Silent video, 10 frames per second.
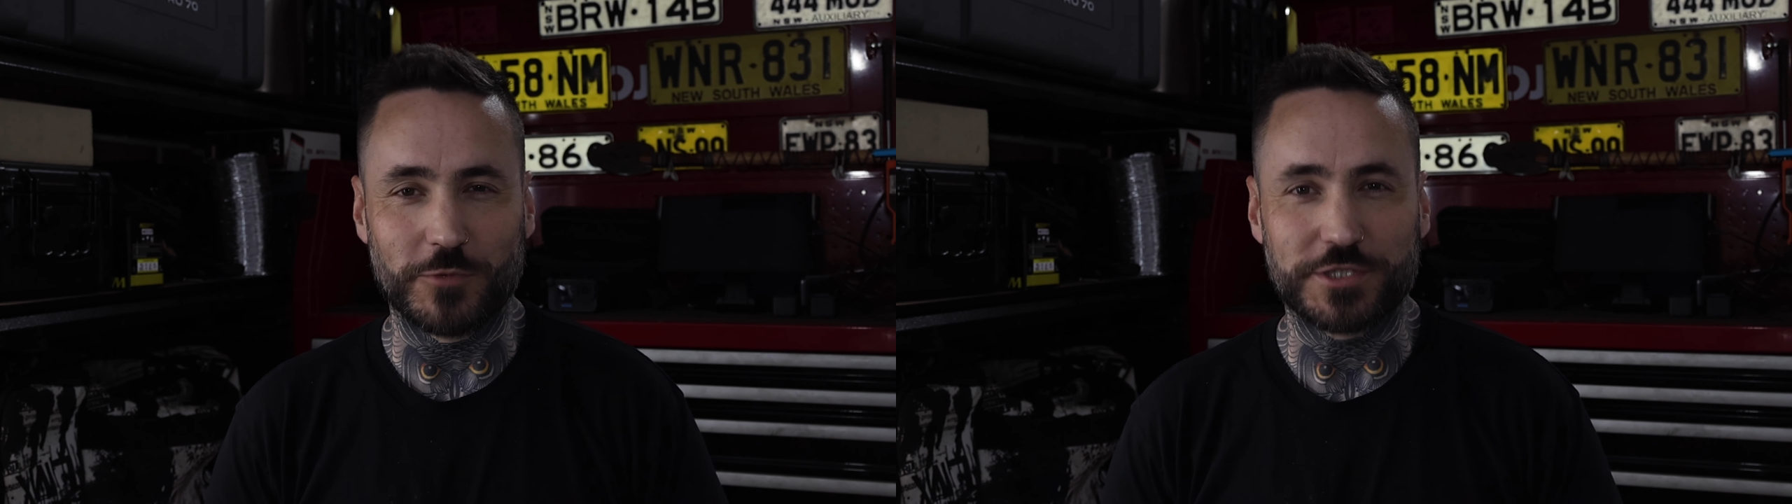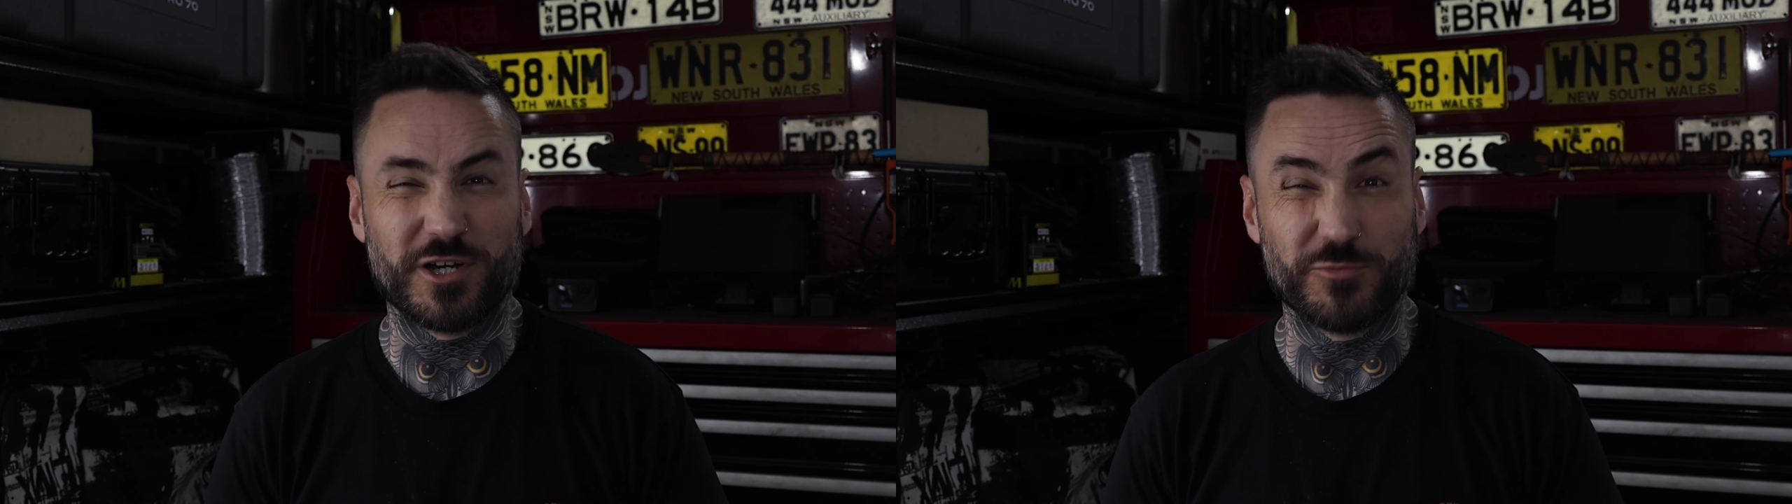
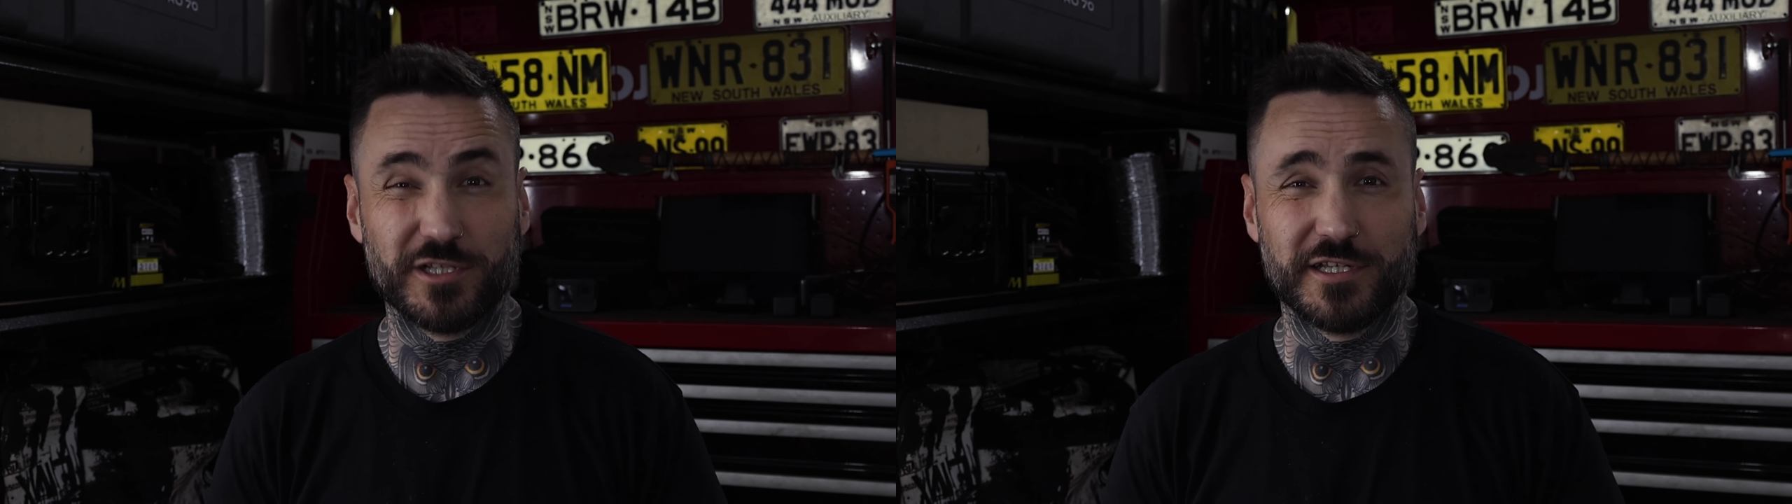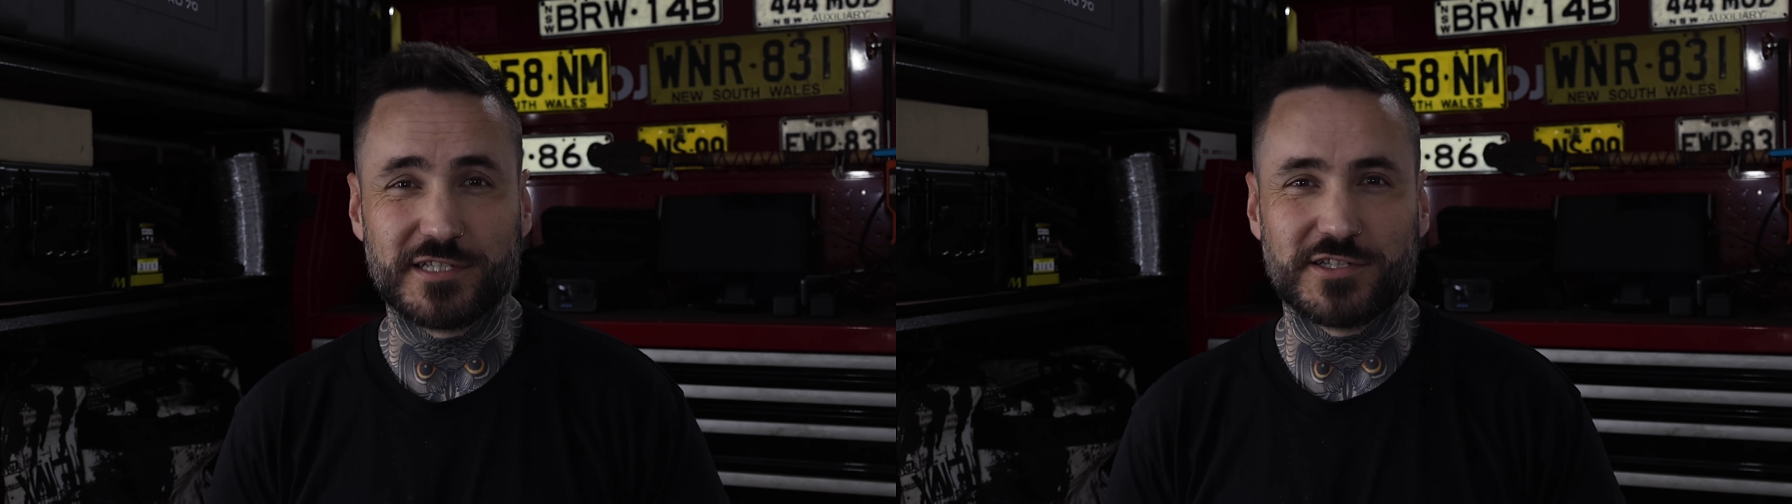which I'm
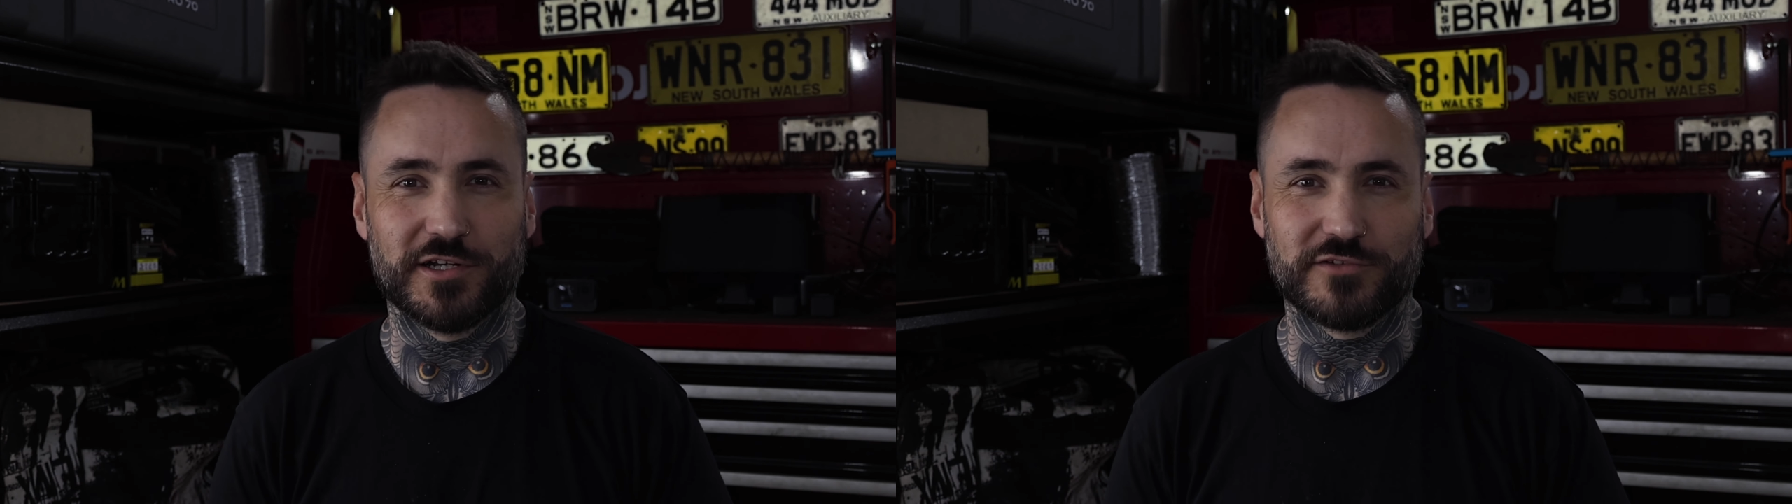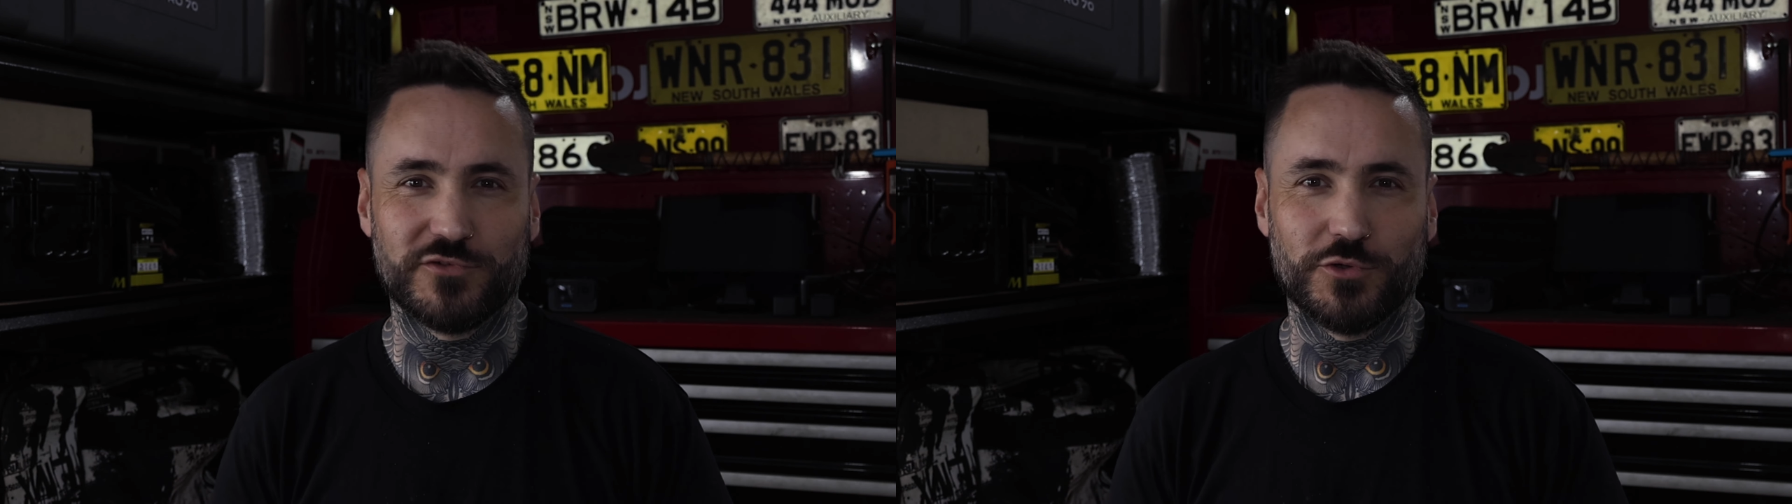really
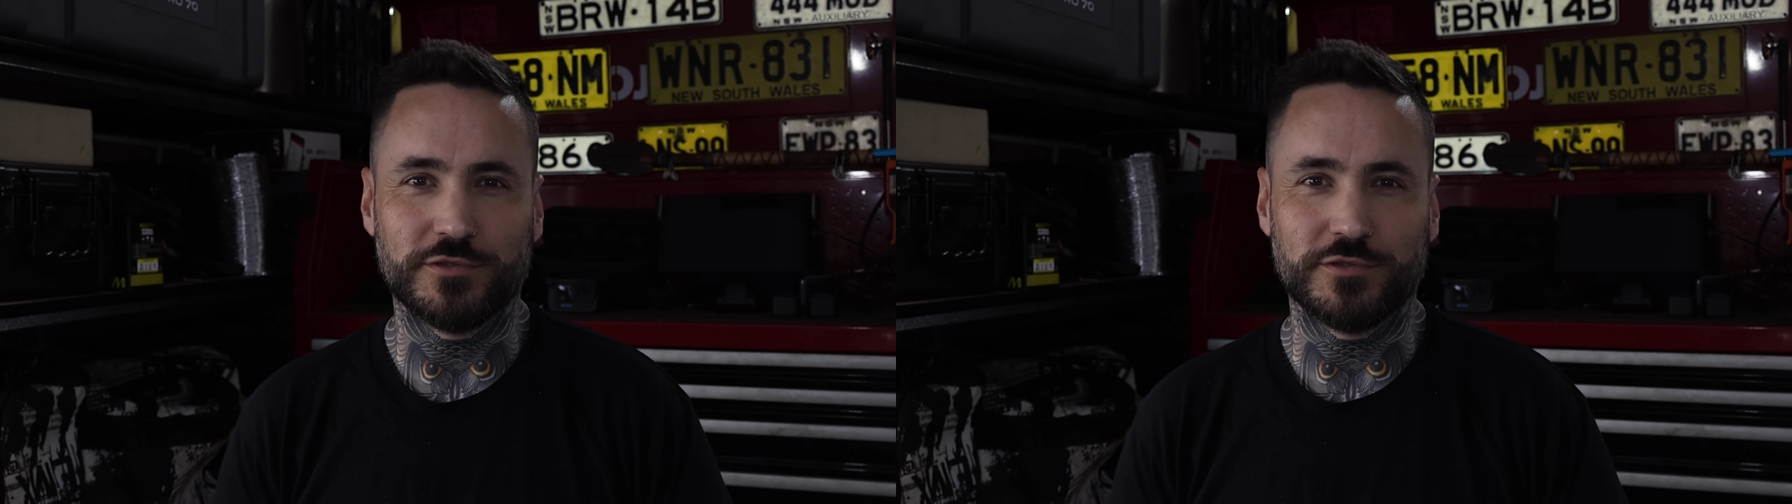excited for.